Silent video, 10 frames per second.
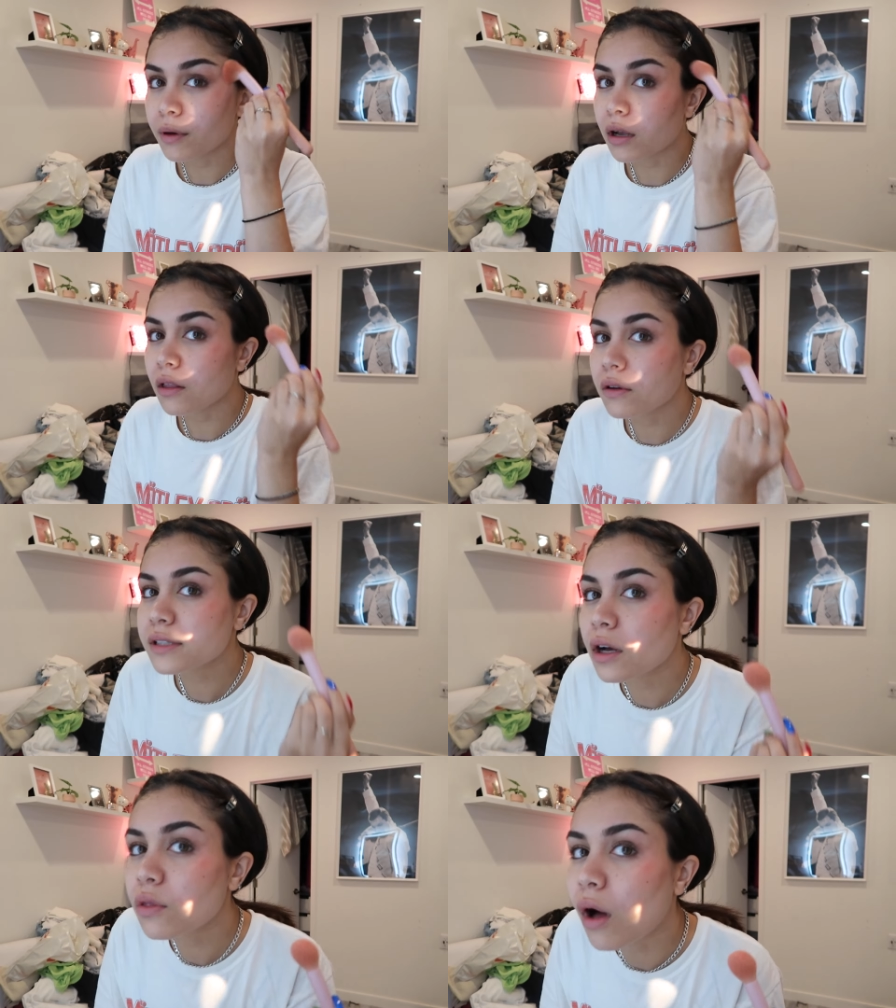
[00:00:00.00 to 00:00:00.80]
oh my God, it
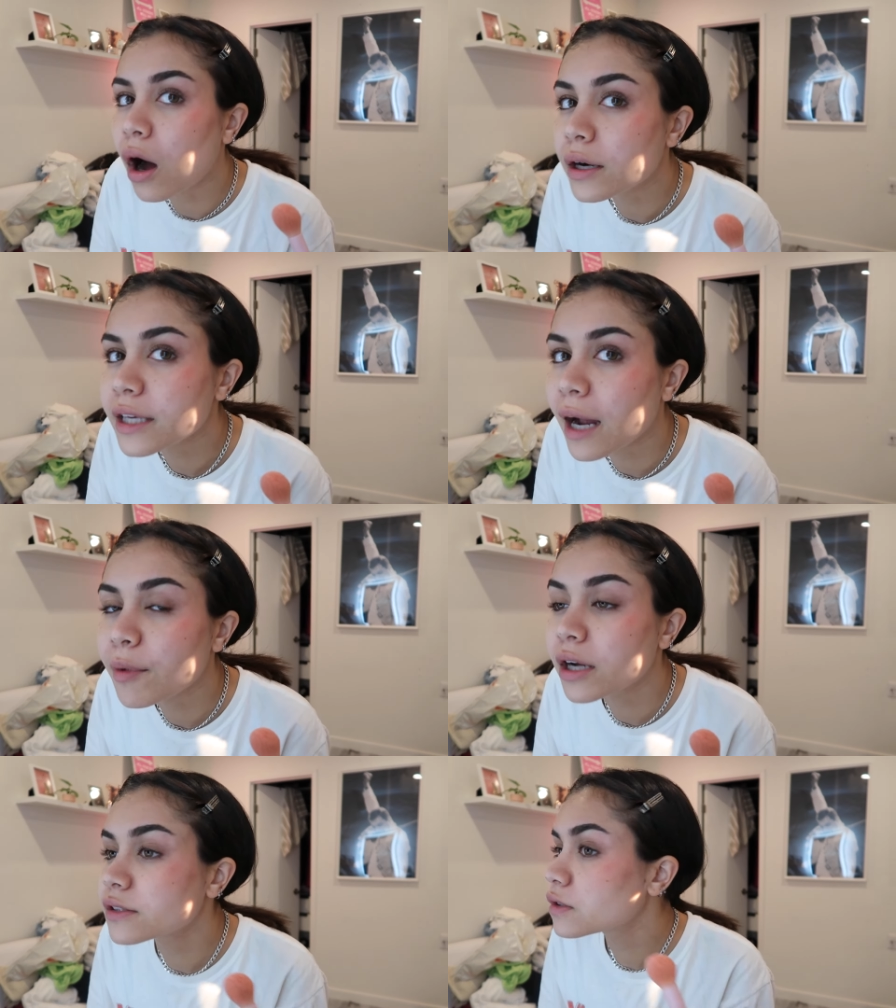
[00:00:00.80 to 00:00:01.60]
looks like a lot on
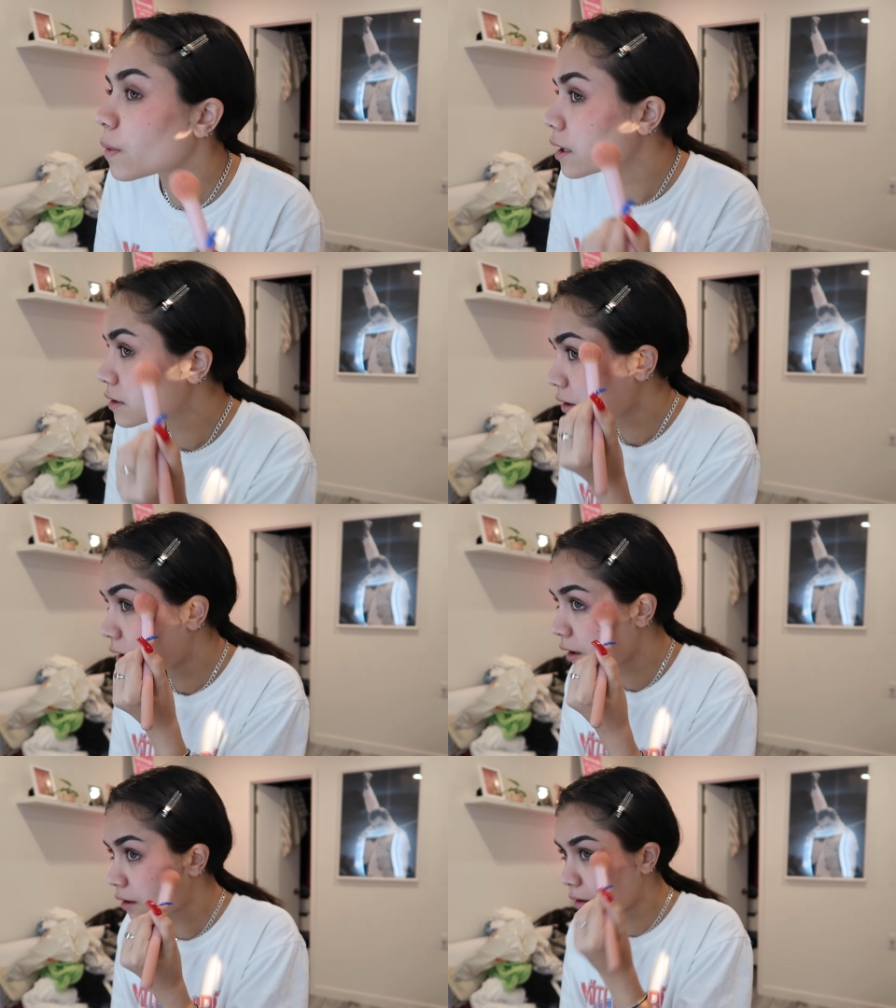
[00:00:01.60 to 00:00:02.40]
camera. I swear it's
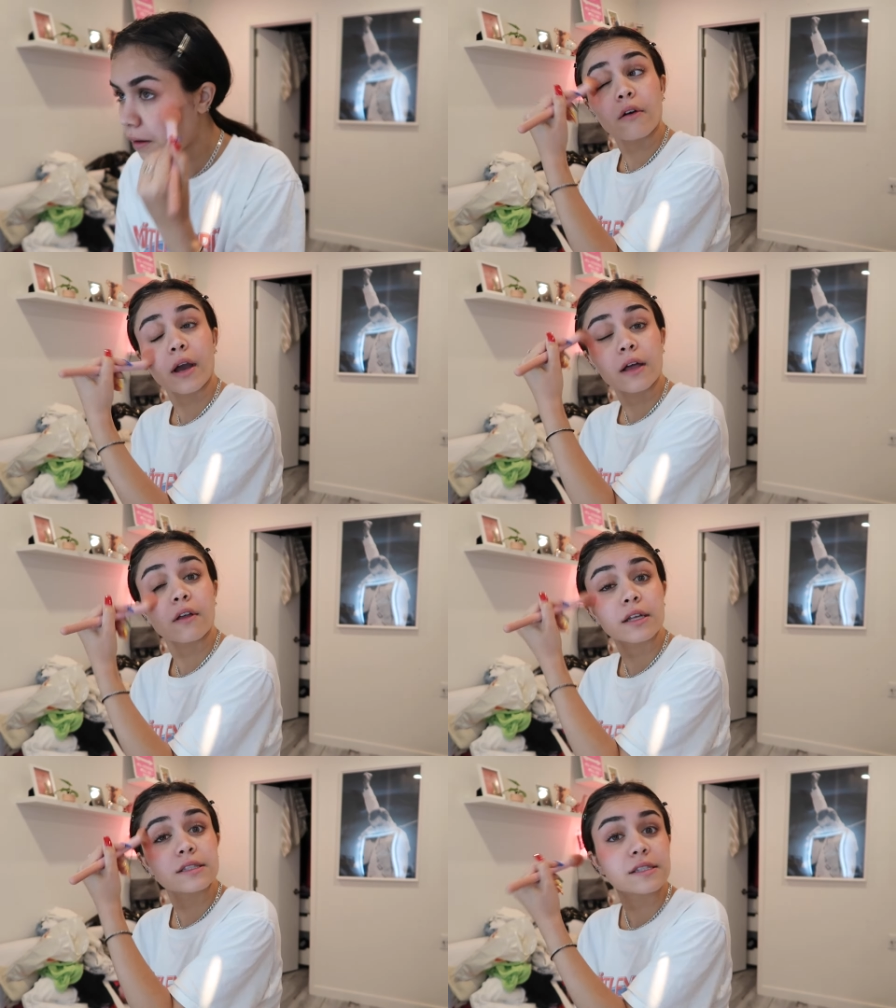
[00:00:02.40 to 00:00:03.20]
not. Okay, I
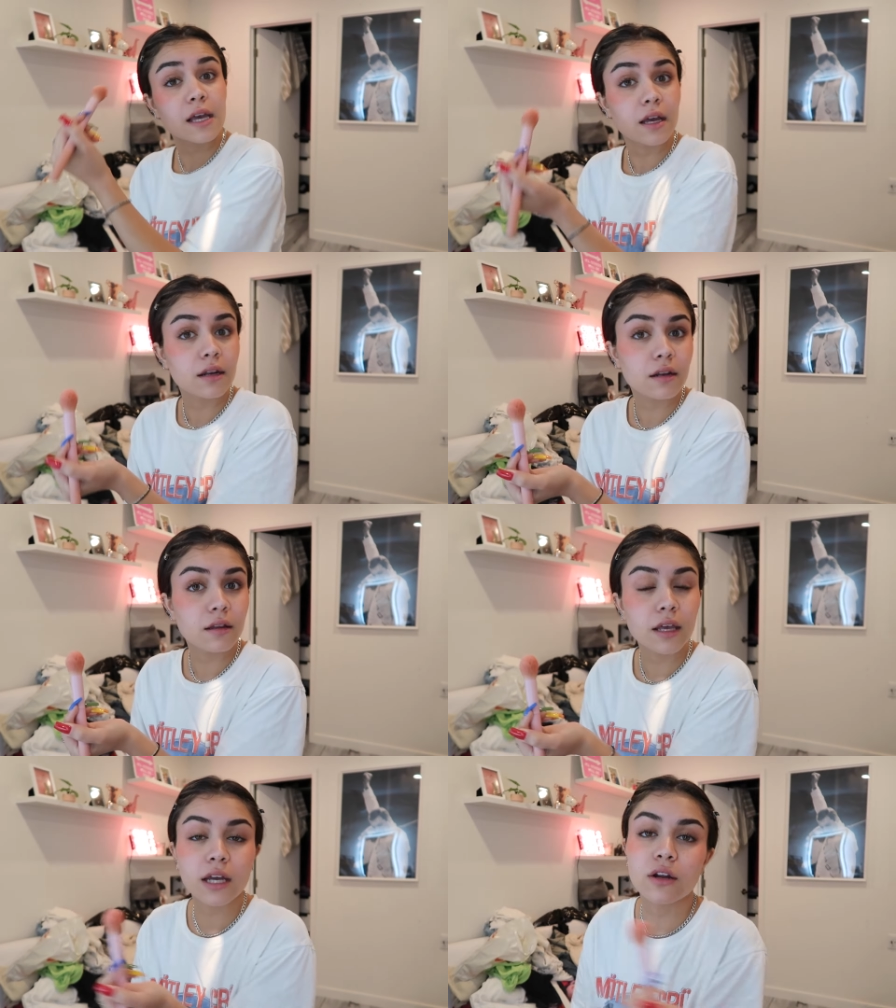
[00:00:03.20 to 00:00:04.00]
look insane.
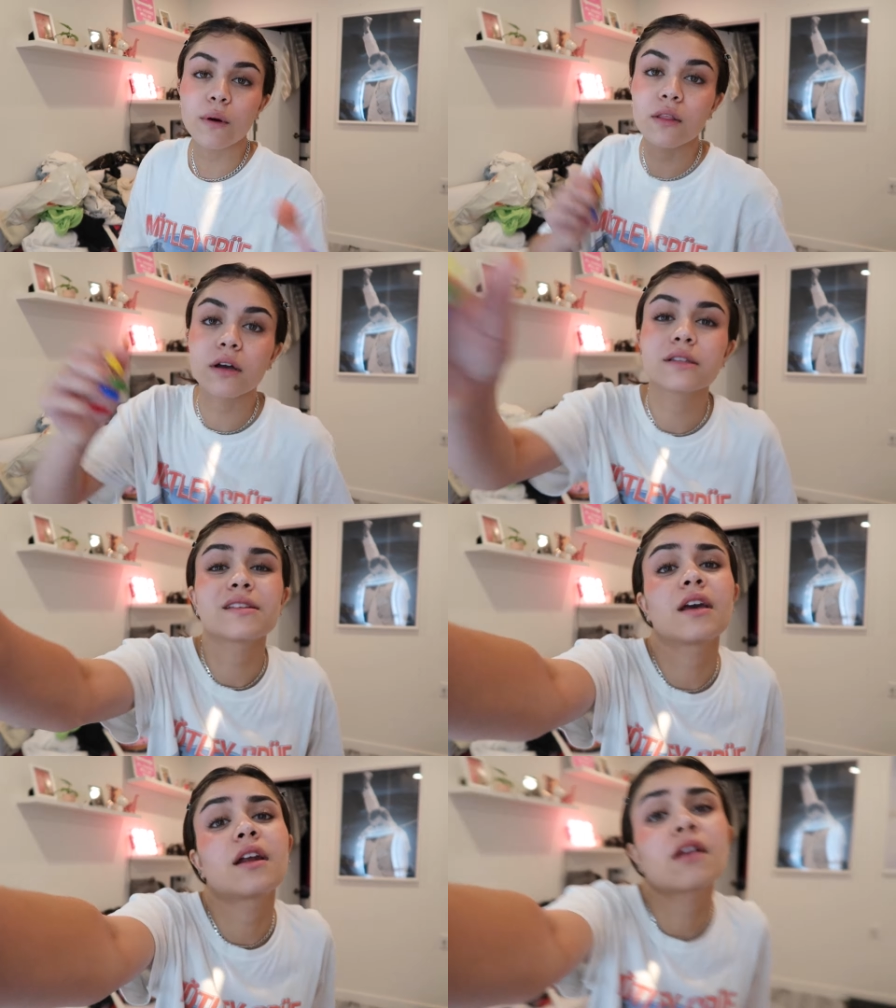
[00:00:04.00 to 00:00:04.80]
Like, I know I look
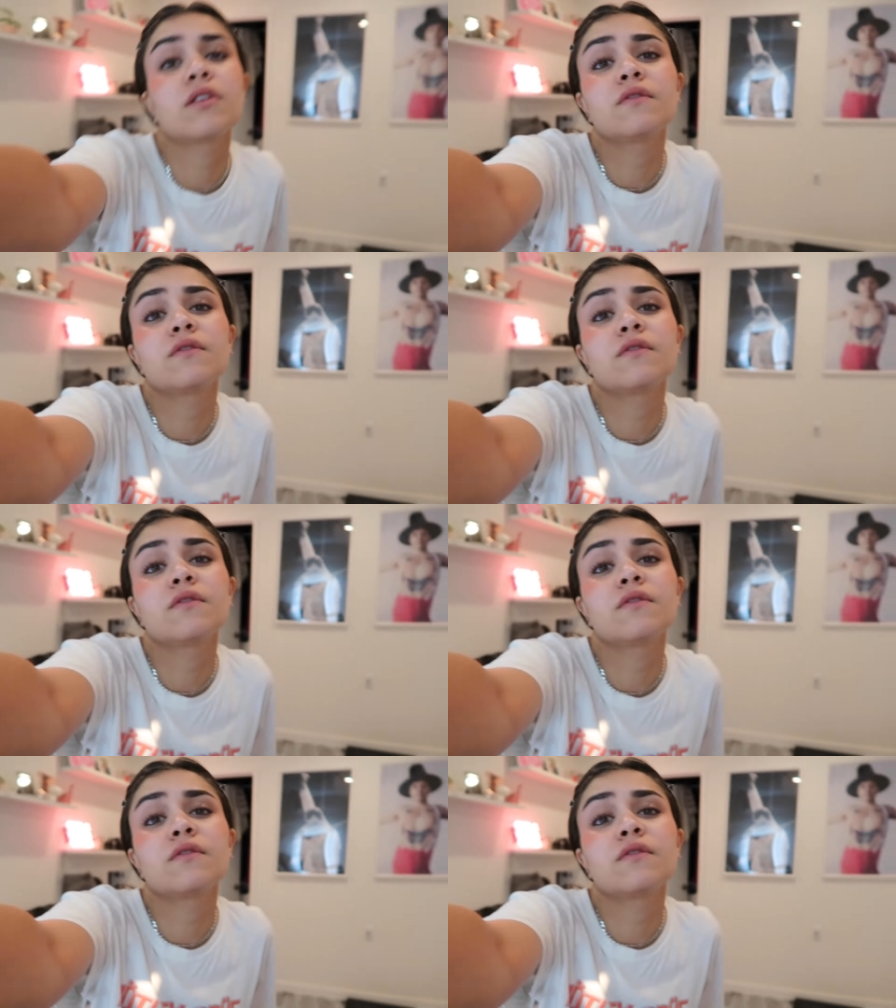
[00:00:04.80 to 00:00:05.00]
insane. I don't